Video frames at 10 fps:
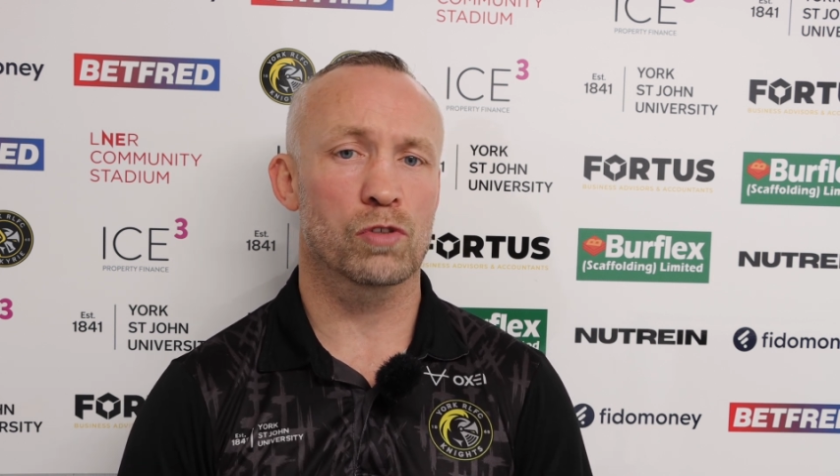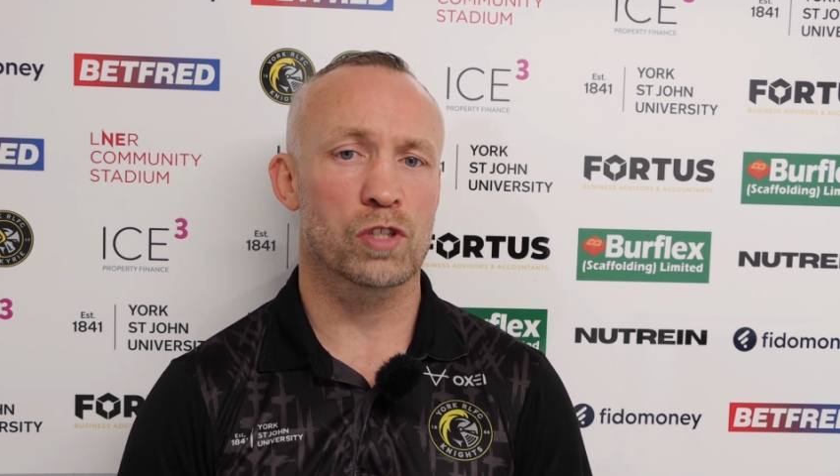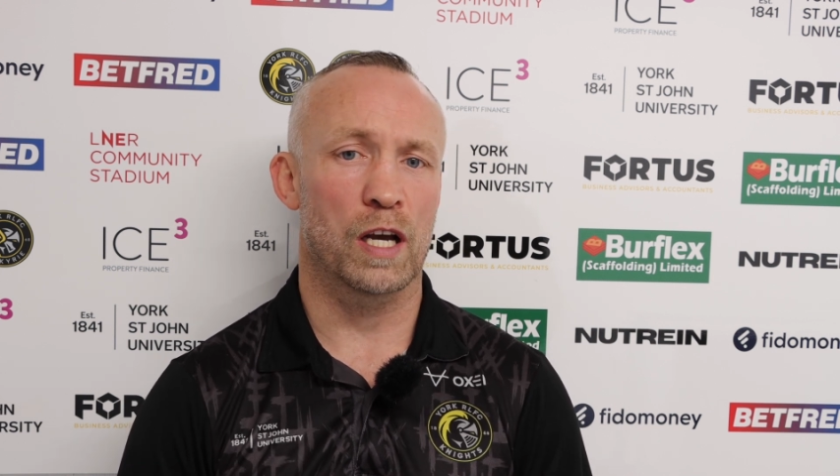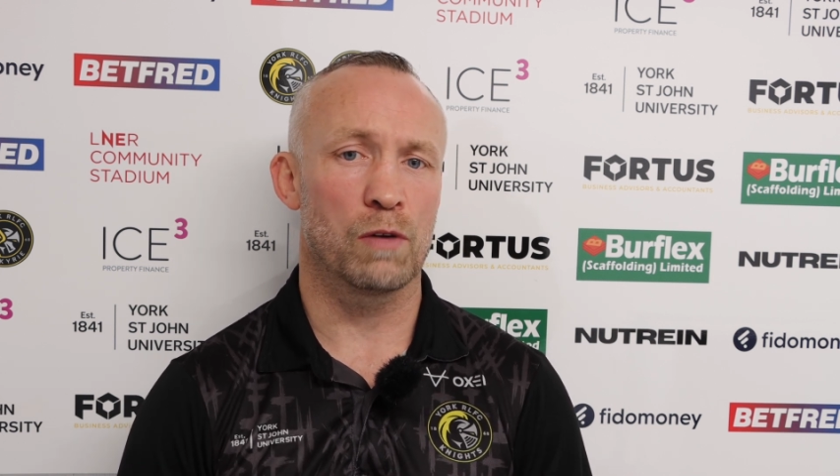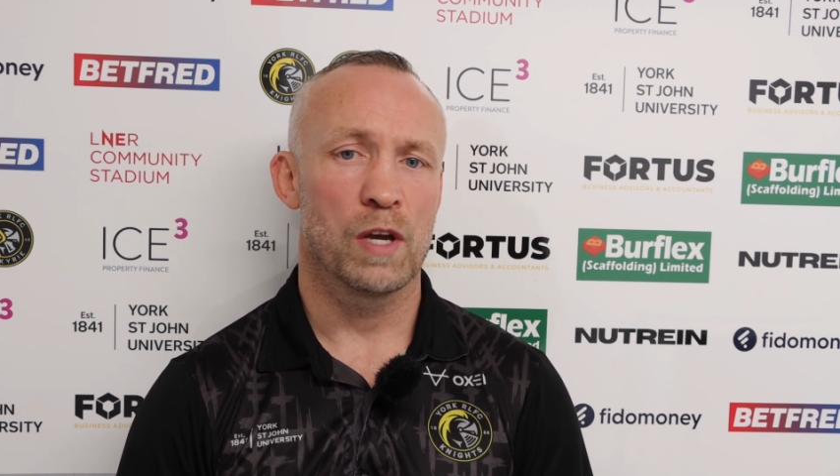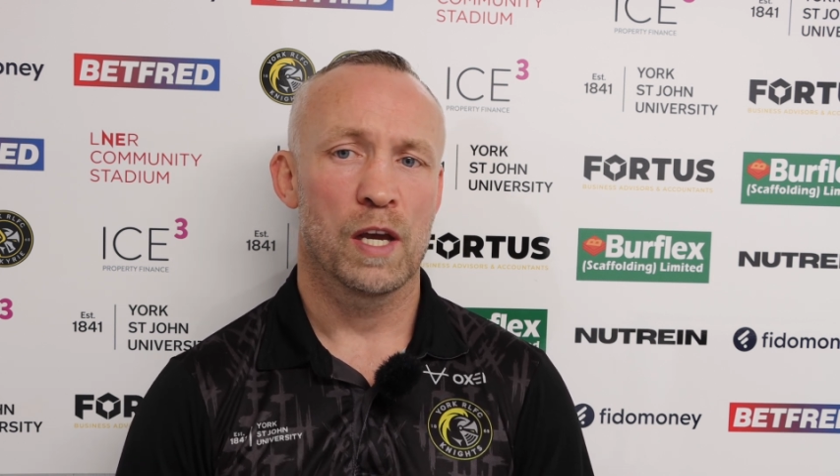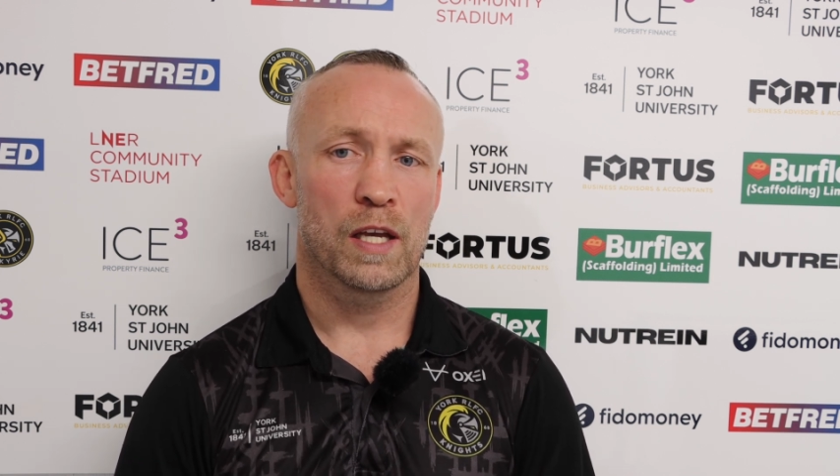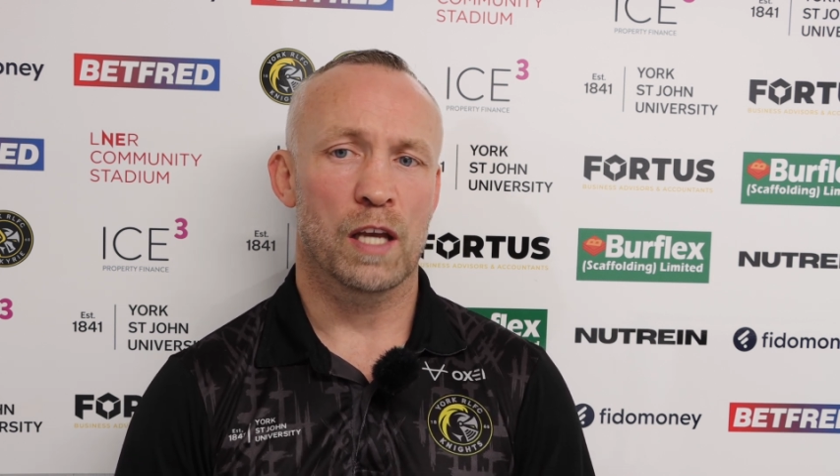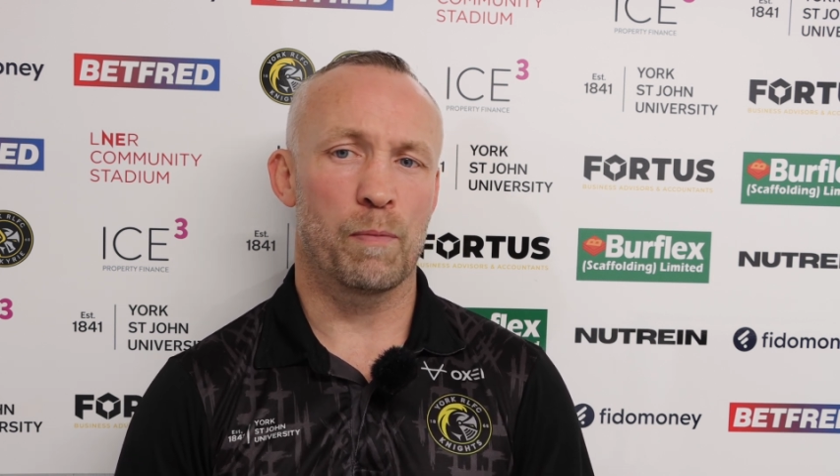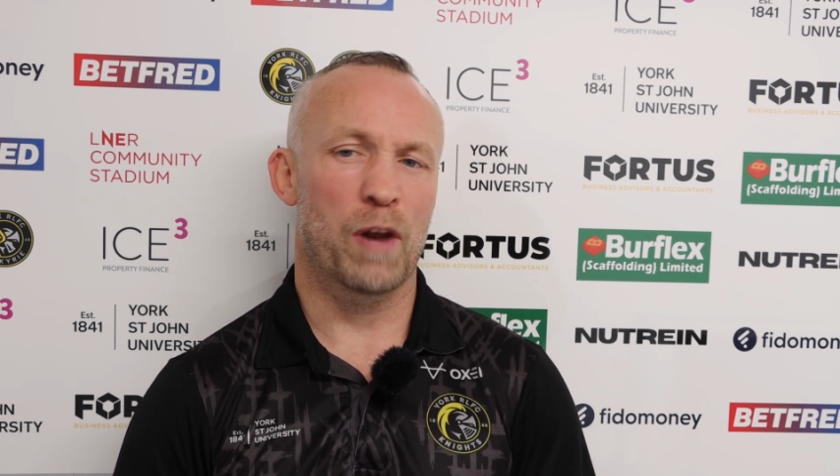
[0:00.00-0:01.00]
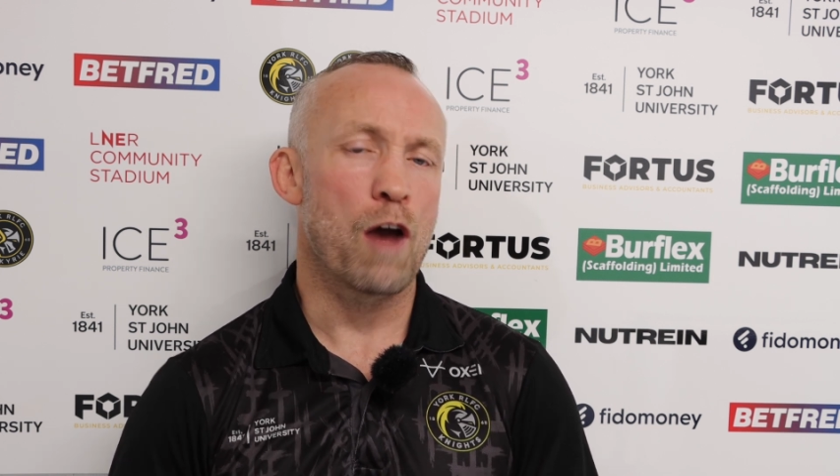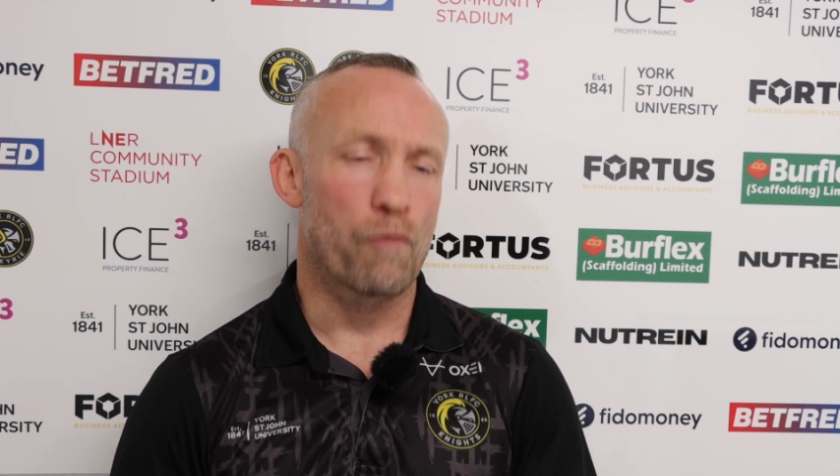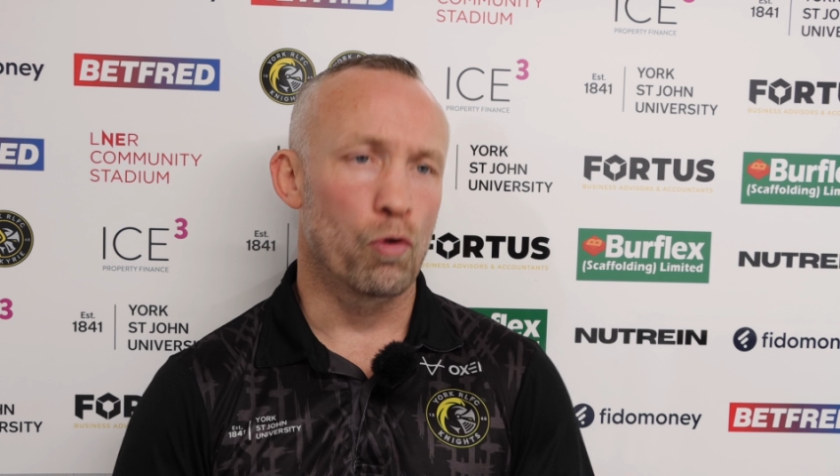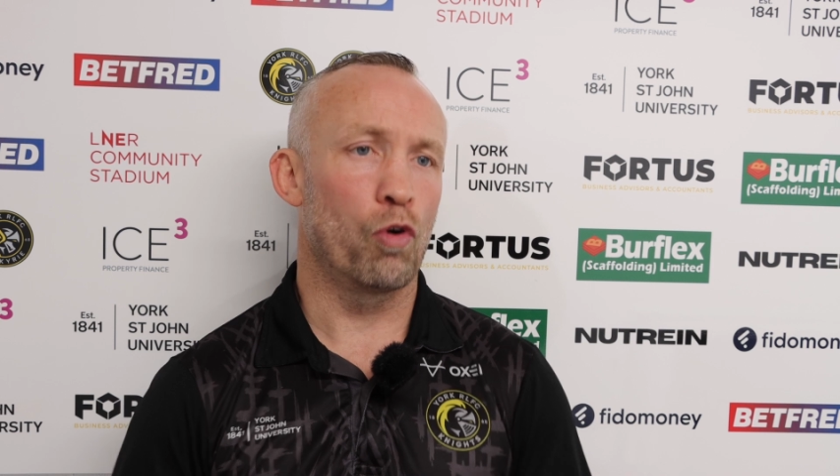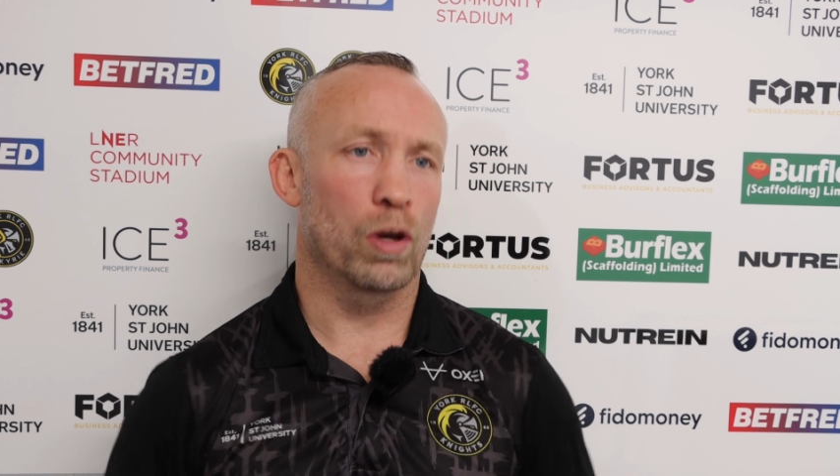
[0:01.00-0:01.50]
So, but
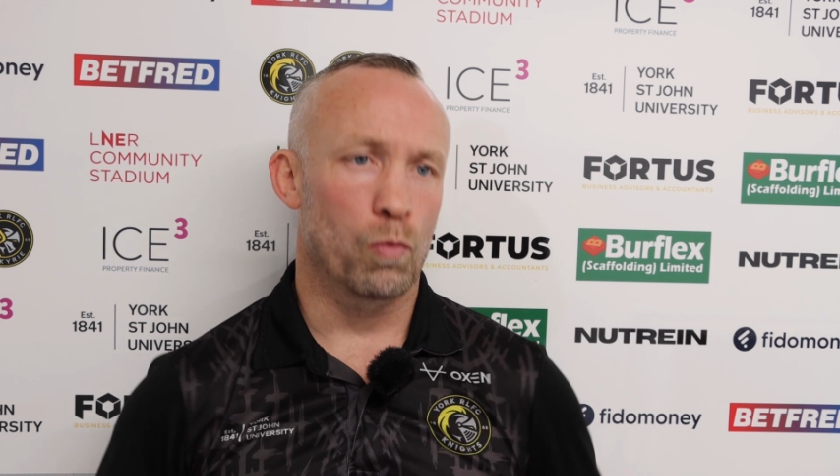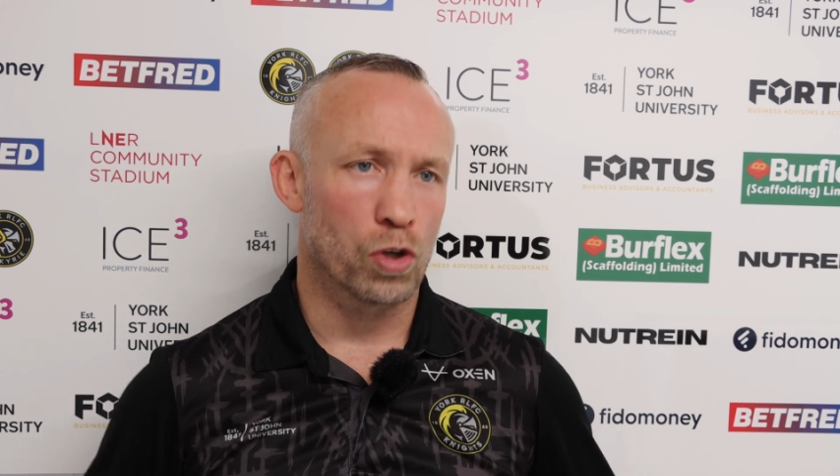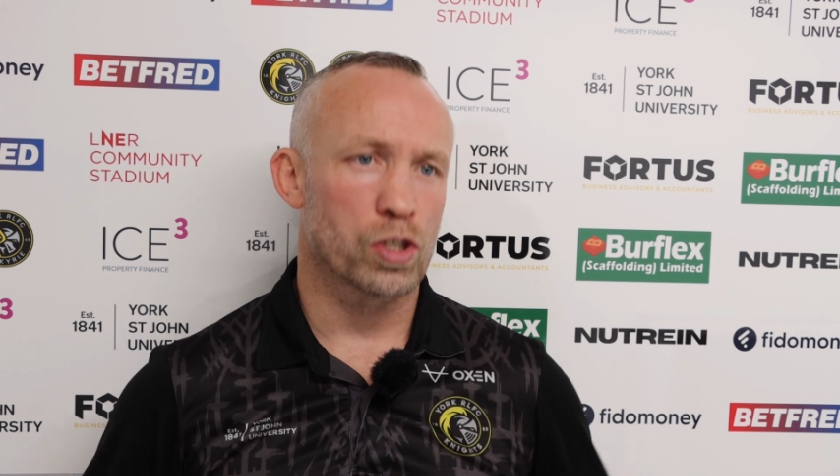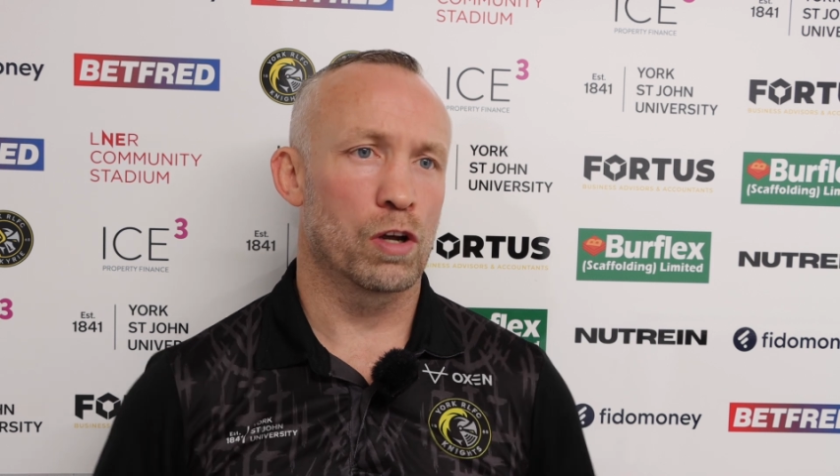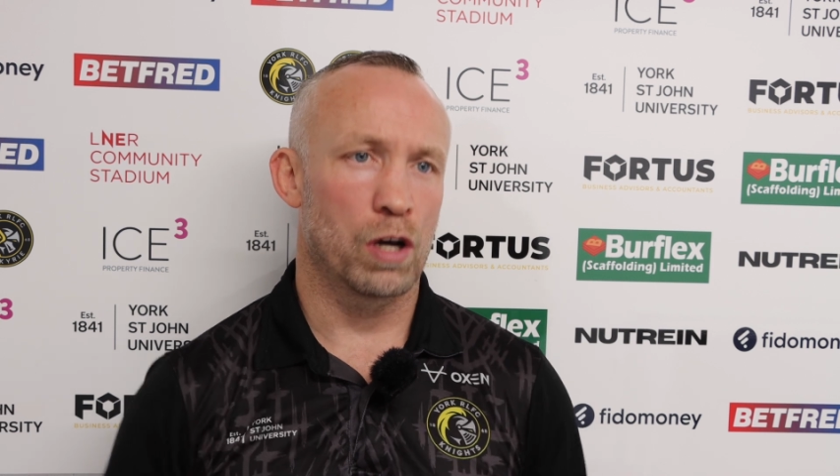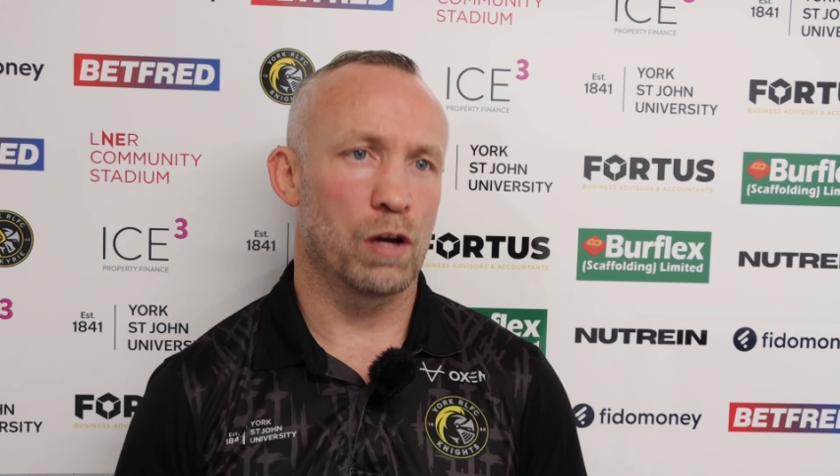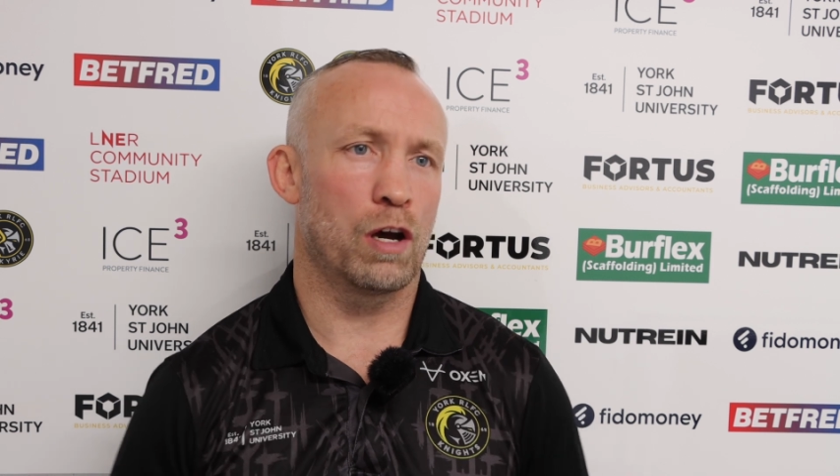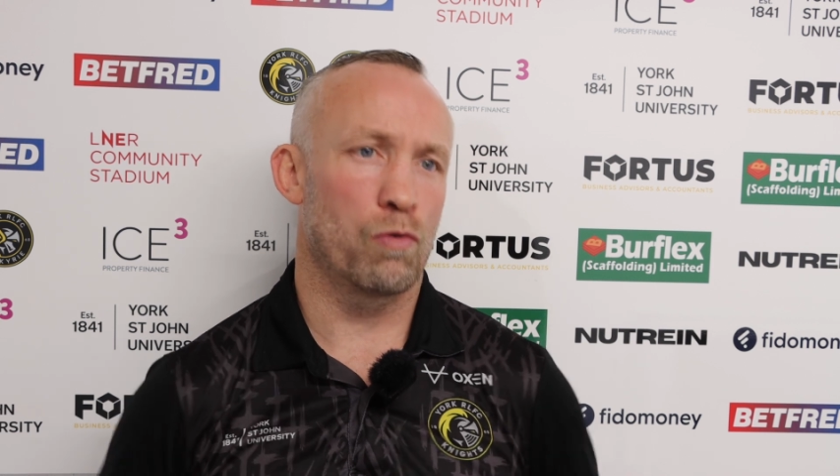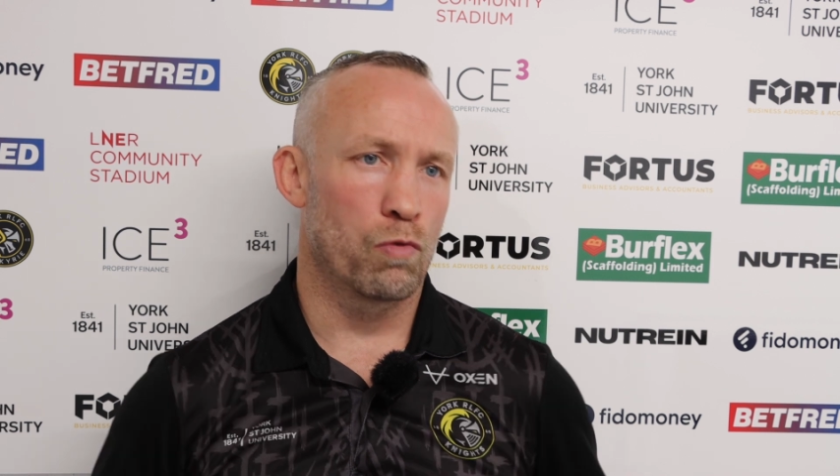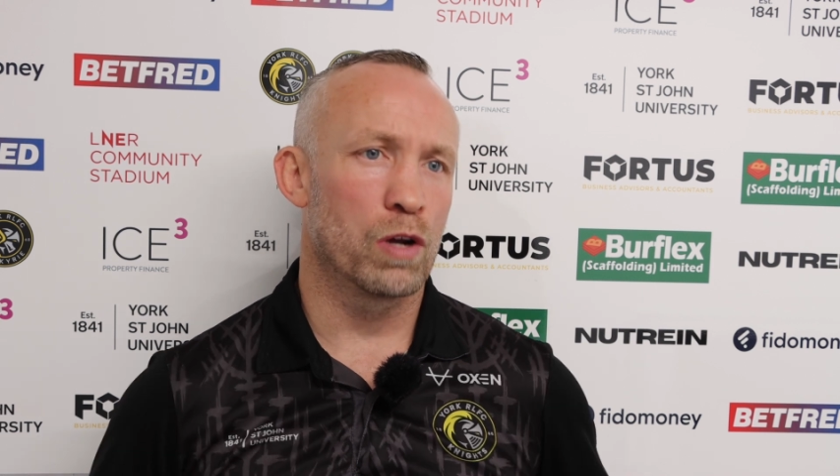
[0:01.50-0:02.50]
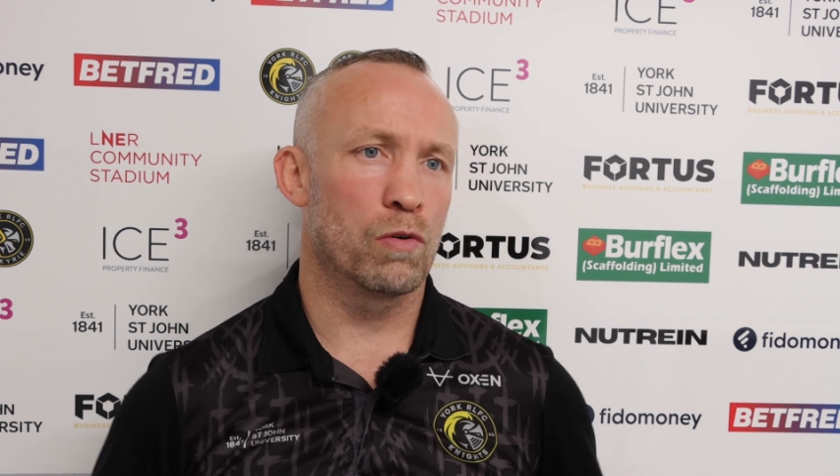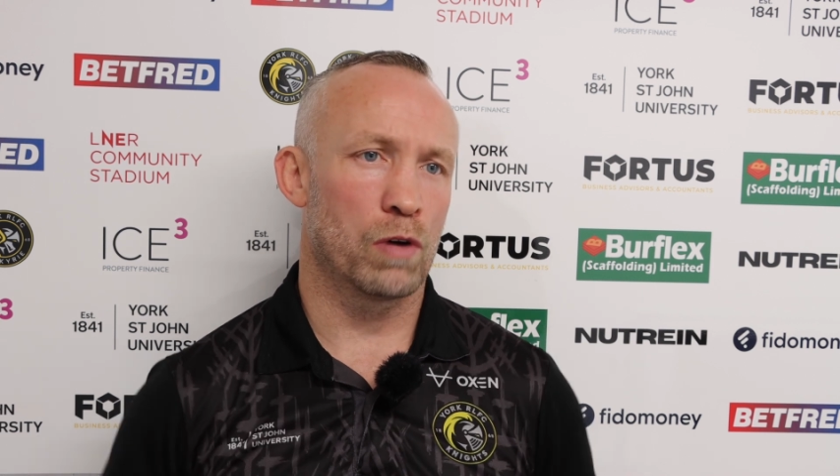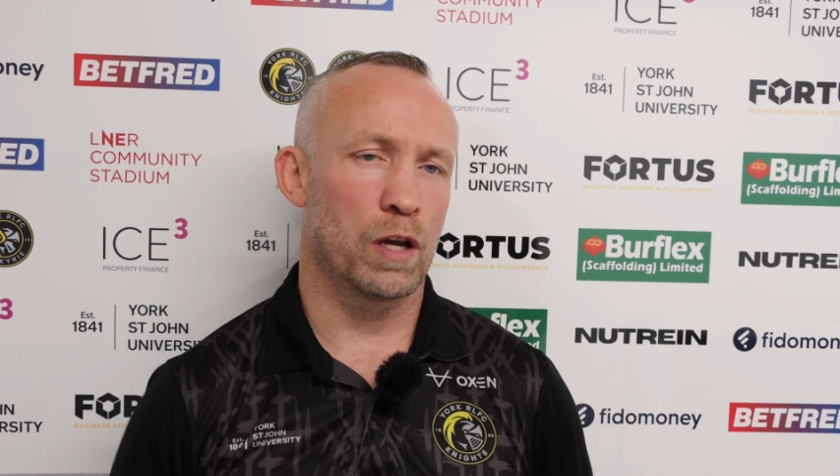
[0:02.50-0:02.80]
overall it was a real,